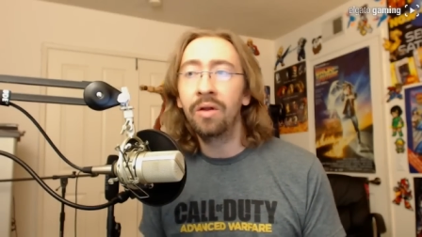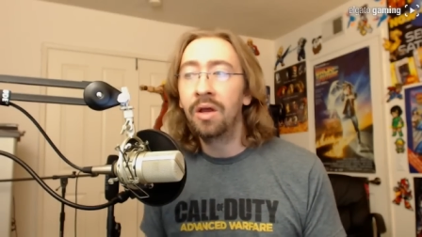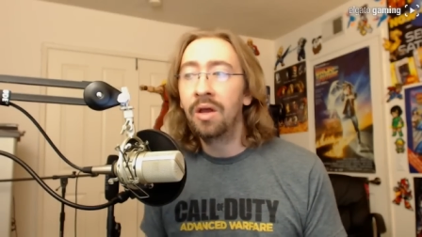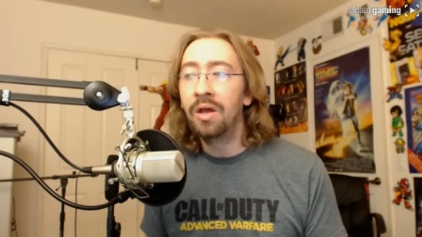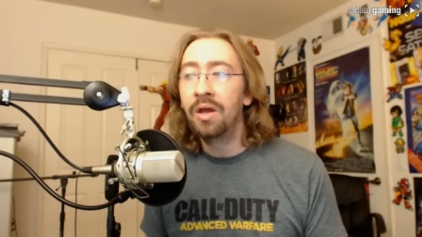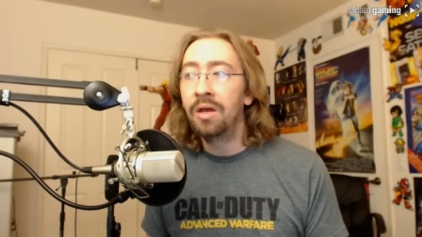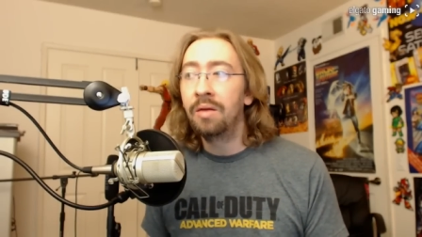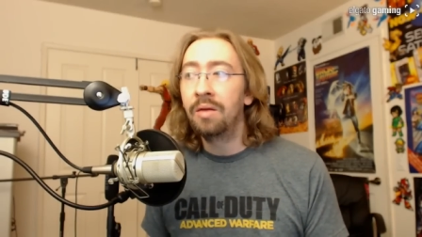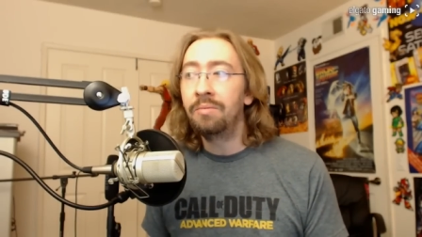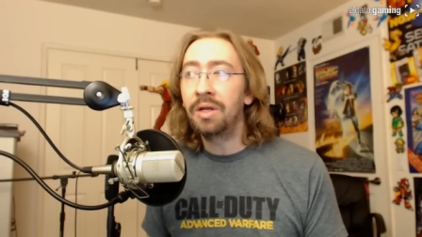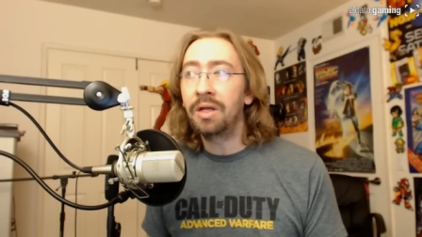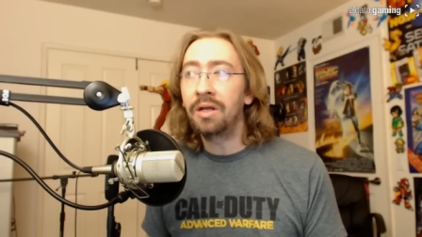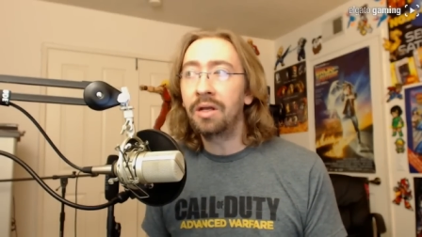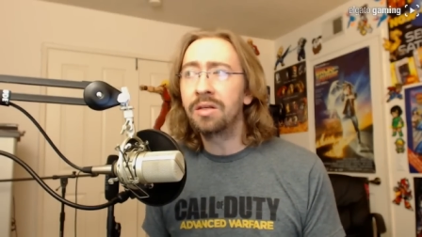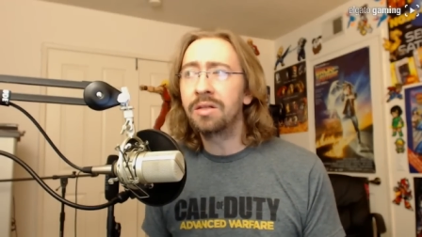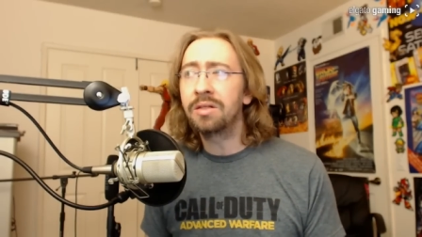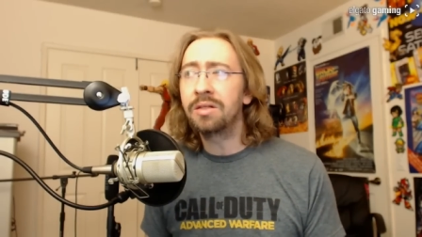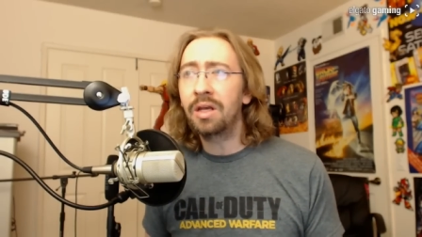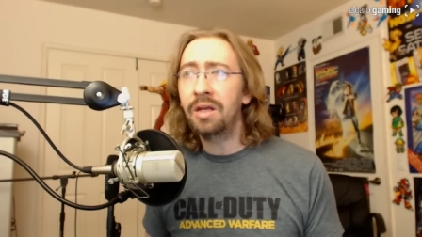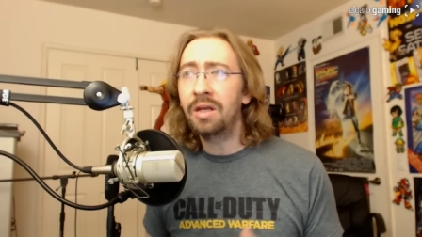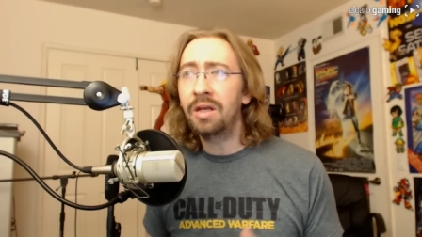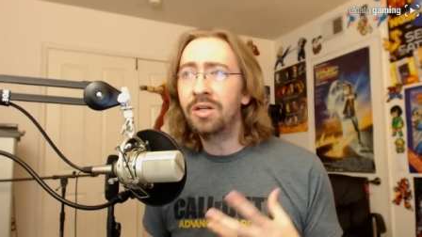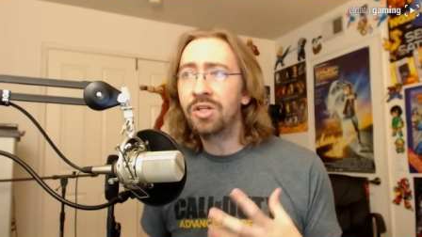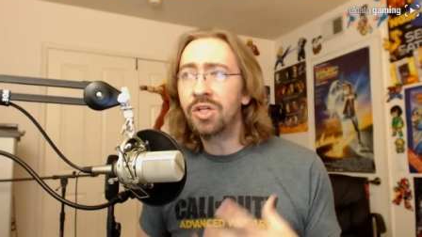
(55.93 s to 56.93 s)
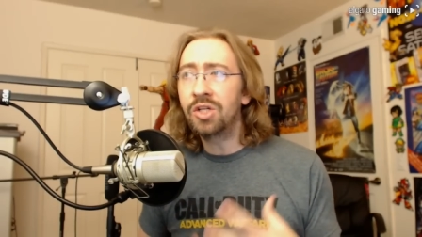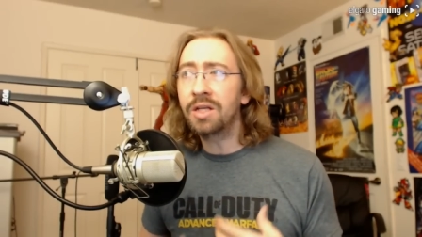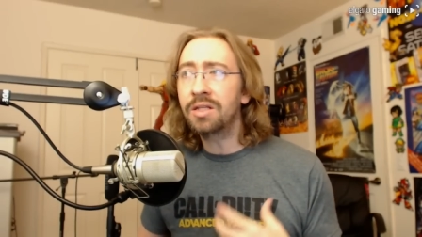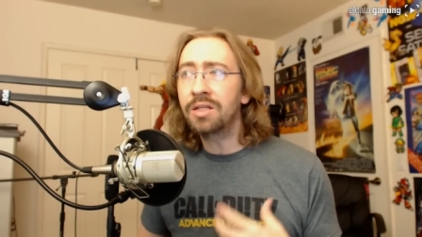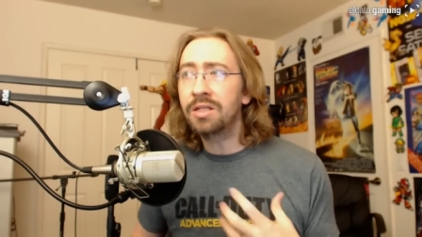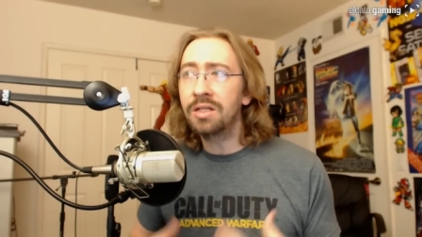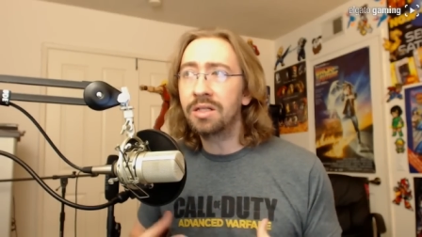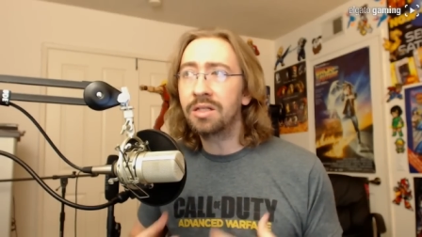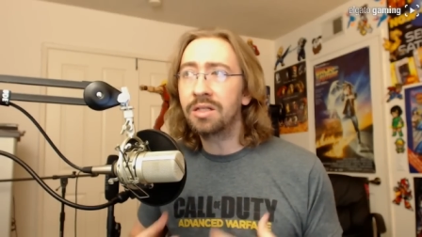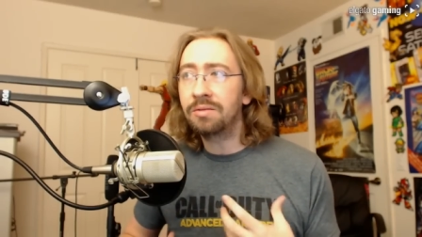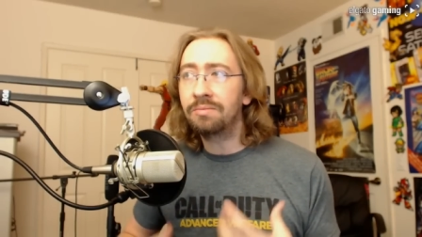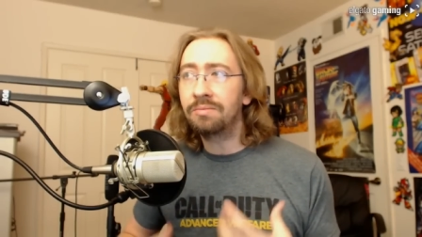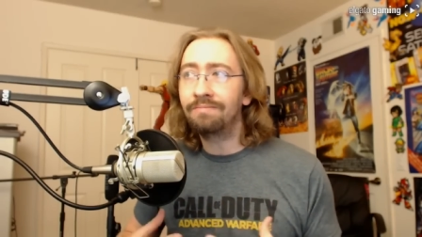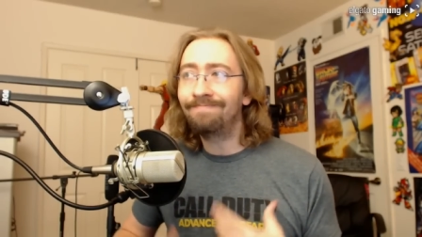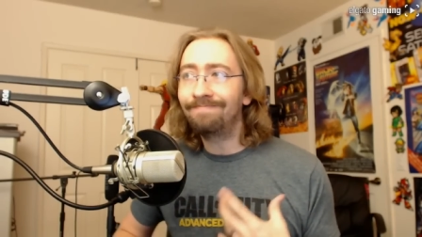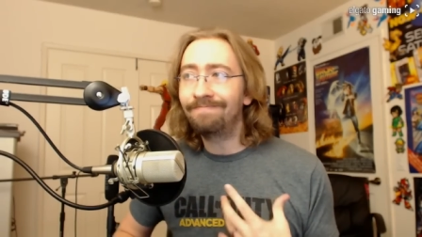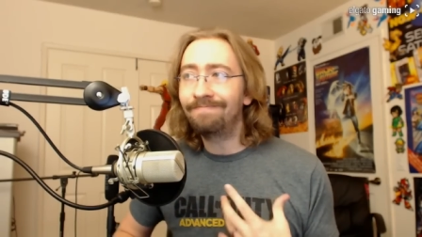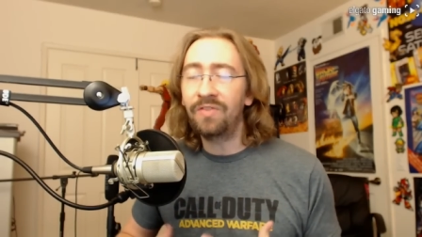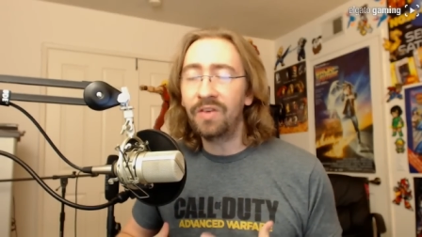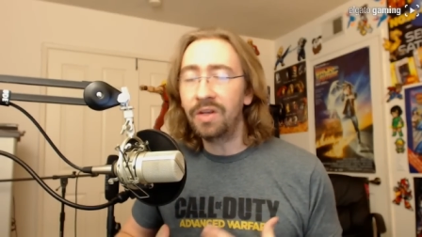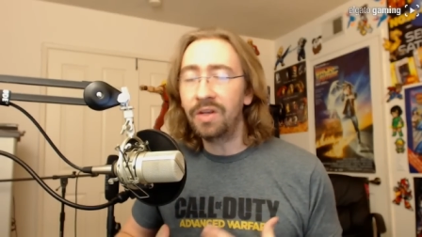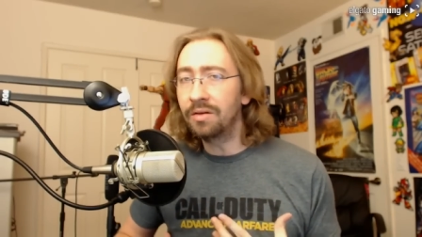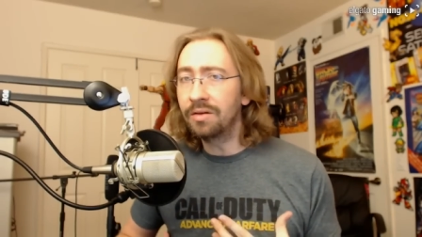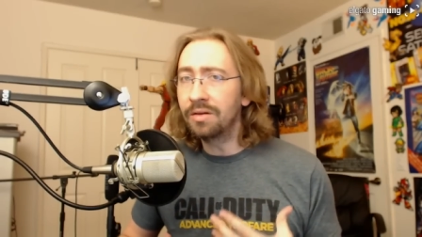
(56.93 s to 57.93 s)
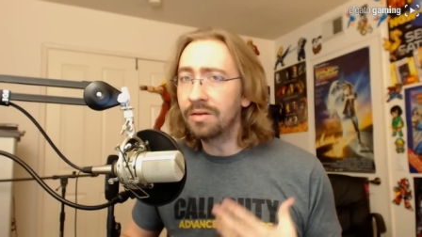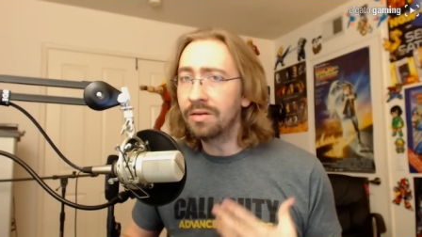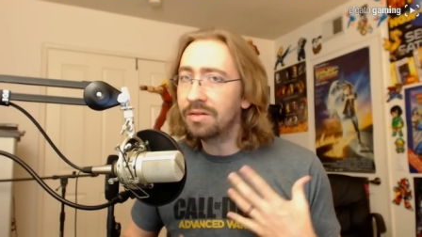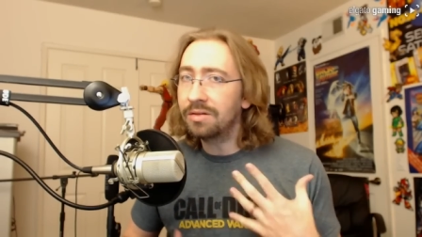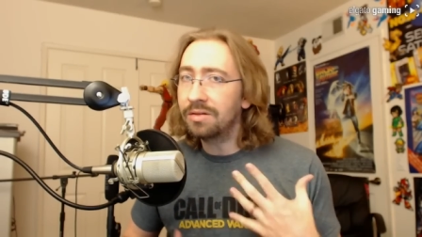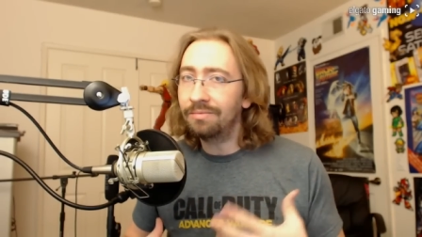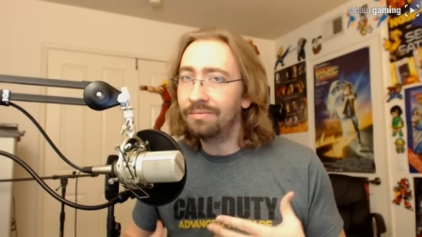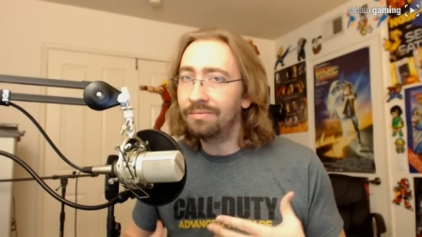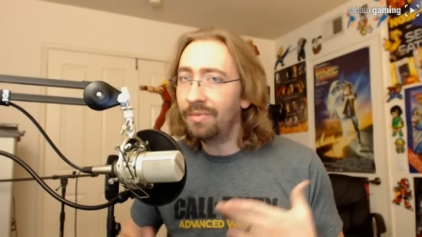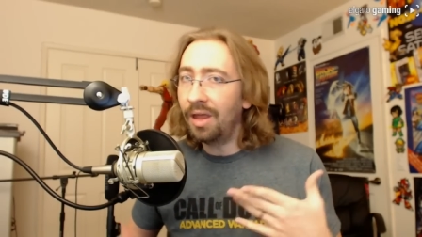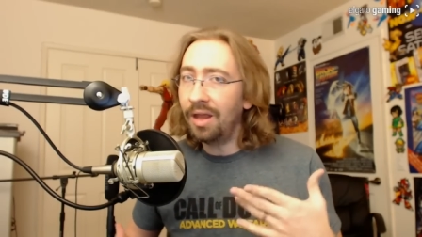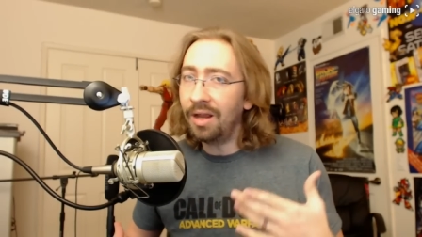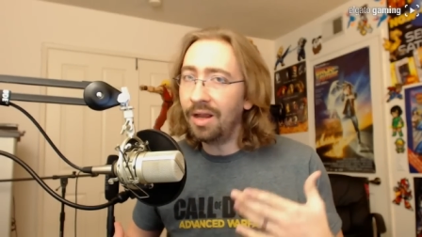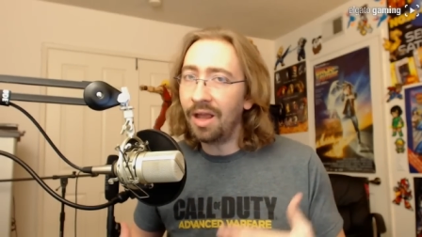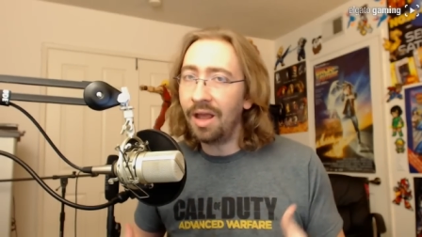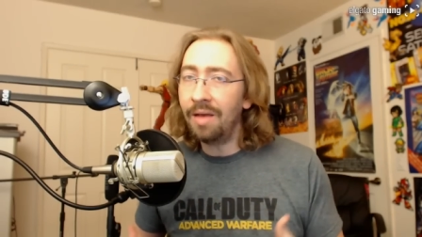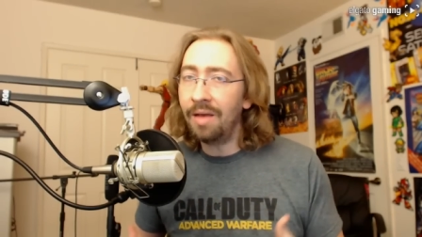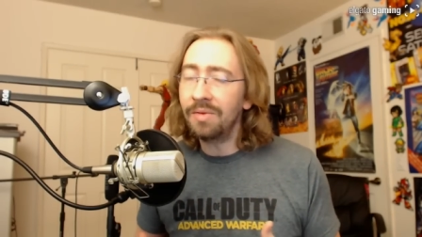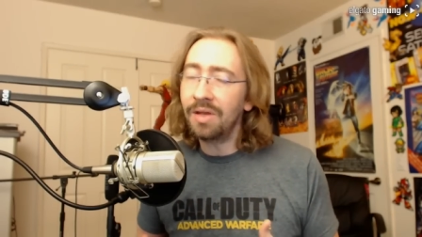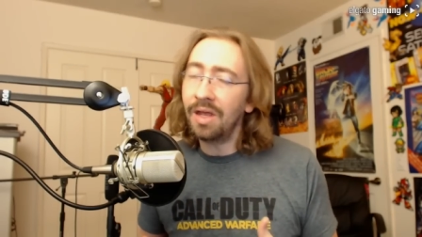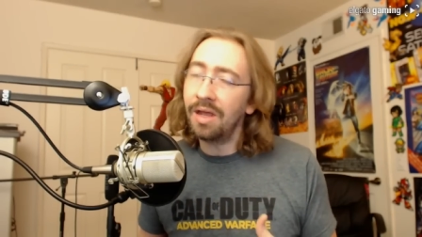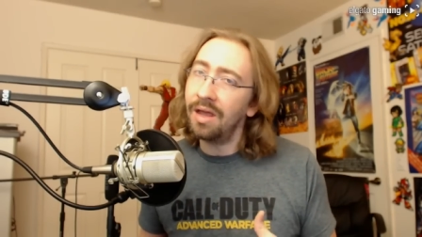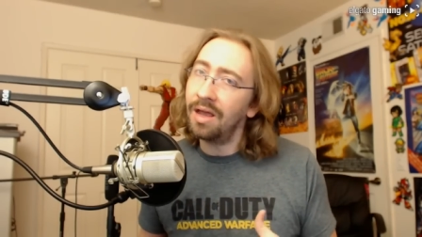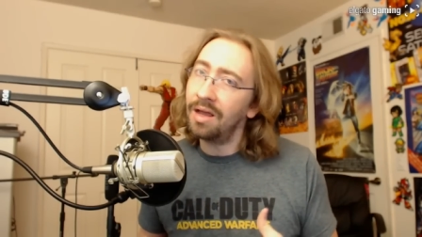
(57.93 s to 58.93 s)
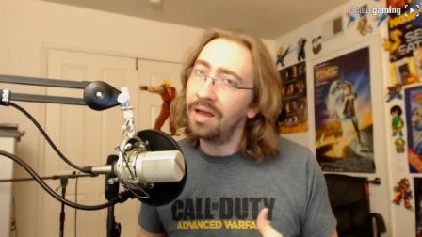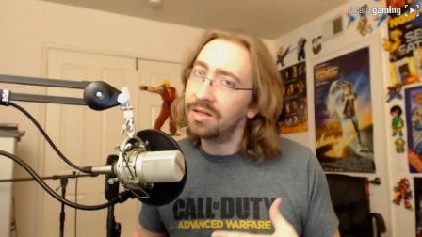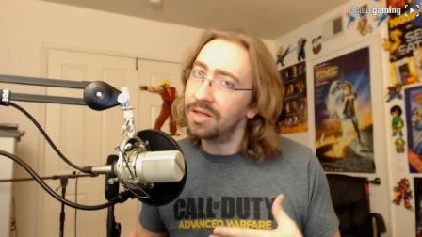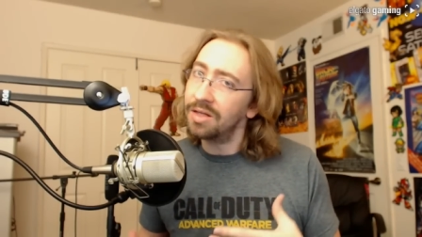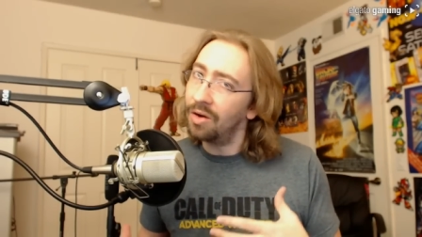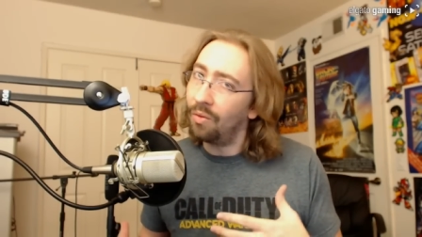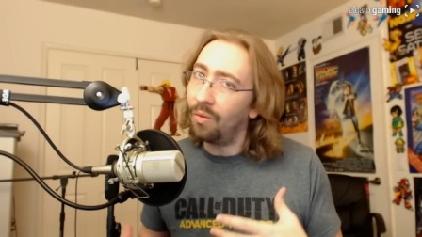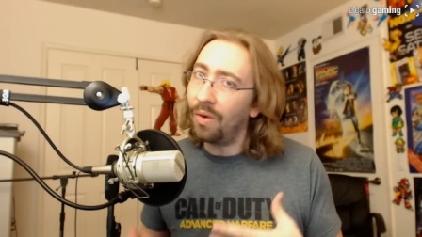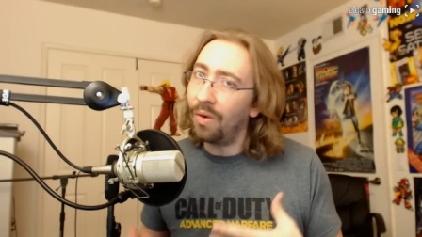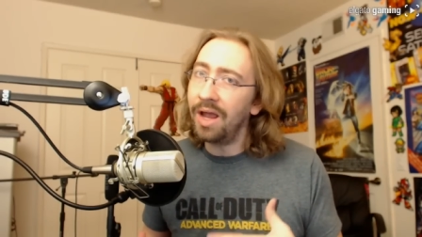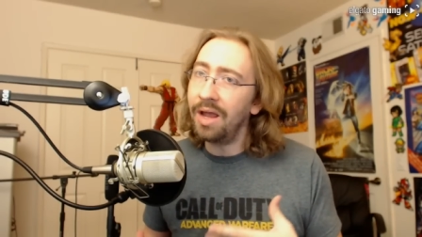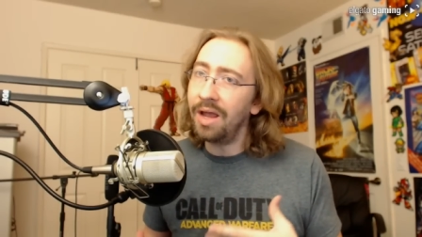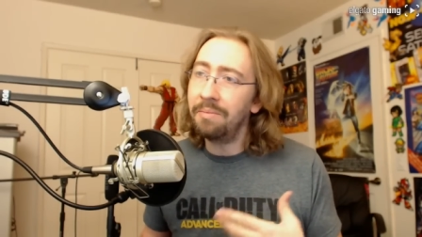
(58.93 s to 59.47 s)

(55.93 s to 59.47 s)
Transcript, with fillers: because Injustice feels like MKX in a way,